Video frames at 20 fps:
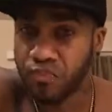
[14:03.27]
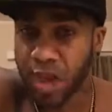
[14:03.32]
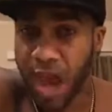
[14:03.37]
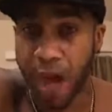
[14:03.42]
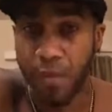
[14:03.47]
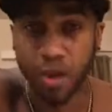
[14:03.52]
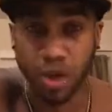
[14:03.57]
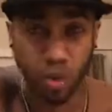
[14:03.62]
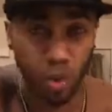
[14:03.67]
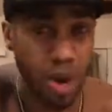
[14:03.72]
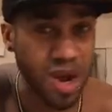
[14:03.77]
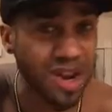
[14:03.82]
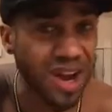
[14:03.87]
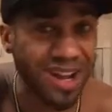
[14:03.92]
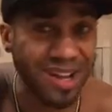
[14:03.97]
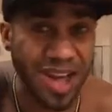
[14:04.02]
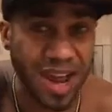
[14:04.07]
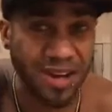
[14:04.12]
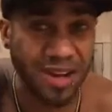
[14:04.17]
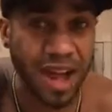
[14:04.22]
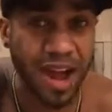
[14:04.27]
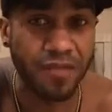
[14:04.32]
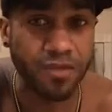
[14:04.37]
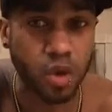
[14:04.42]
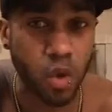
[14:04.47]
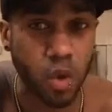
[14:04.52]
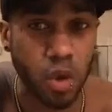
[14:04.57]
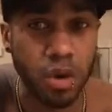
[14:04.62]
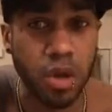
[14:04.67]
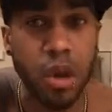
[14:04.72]
how much weight I gained
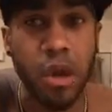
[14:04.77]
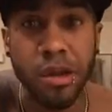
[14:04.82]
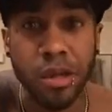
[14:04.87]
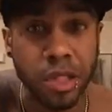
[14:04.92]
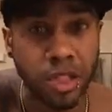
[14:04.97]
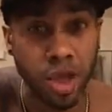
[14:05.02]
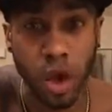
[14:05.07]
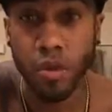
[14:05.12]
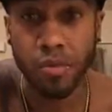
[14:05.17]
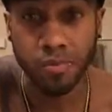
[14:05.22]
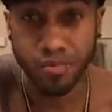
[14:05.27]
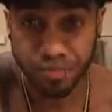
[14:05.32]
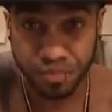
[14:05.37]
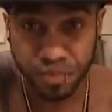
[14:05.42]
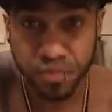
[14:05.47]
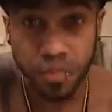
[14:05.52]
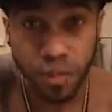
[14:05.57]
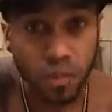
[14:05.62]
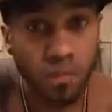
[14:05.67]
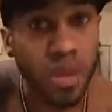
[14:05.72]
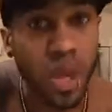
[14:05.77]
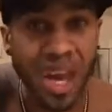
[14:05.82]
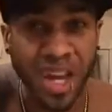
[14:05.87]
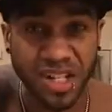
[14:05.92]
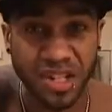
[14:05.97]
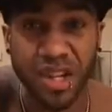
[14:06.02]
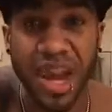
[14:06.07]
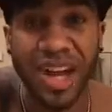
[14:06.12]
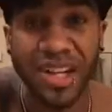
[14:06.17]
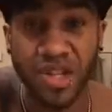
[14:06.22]
afterward. So
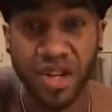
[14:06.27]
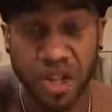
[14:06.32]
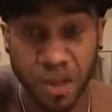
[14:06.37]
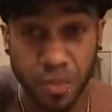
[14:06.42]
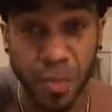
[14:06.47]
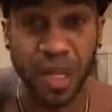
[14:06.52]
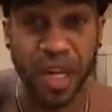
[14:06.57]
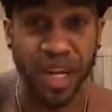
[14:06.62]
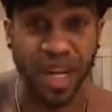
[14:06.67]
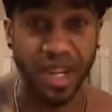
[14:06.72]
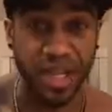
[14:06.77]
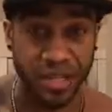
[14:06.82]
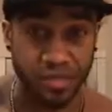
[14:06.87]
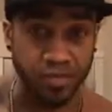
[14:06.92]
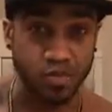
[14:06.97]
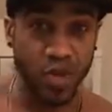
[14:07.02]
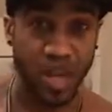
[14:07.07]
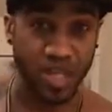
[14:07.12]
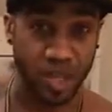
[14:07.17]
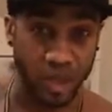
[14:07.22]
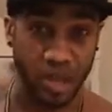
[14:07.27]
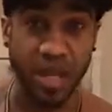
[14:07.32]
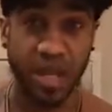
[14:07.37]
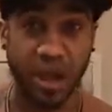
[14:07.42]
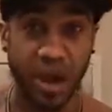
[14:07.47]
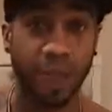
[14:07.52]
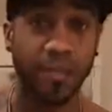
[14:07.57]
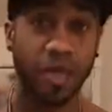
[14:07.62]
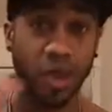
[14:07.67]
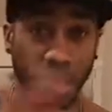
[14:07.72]
it's not just me eating. It's
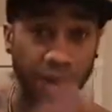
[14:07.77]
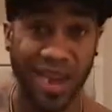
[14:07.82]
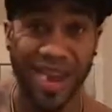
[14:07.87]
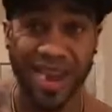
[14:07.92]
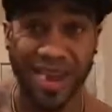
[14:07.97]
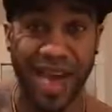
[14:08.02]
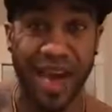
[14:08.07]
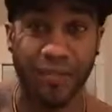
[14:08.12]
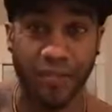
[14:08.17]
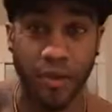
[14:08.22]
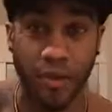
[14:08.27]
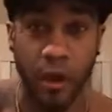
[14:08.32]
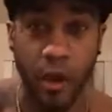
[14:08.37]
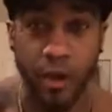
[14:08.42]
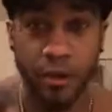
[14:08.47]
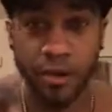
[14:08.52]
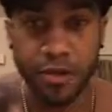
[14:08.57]
leading up to it and after.